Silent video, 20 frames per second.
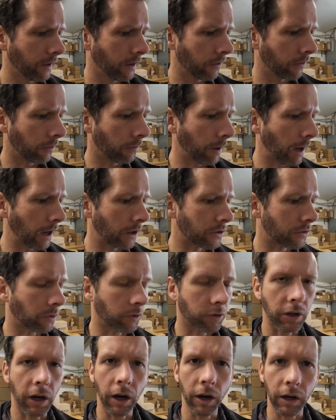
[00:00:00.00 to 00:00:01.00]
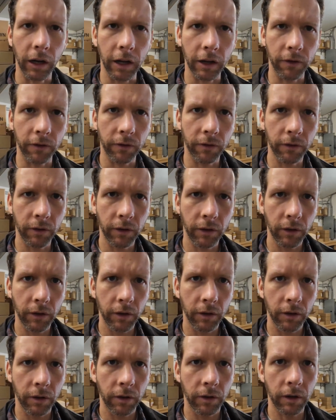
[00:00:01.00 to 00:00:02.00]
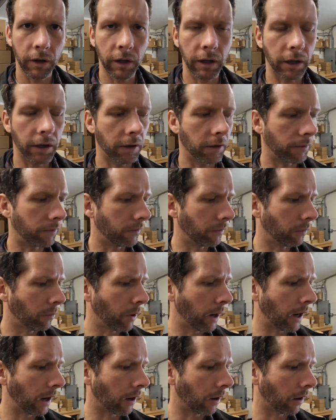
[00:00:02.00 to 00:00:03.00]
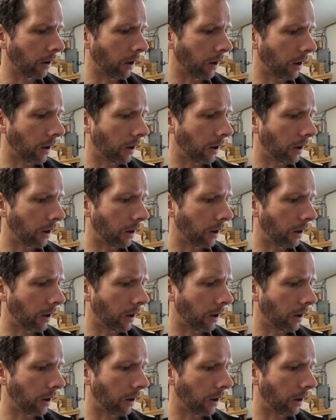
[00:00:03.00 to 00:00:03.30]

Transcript: some actual targets of where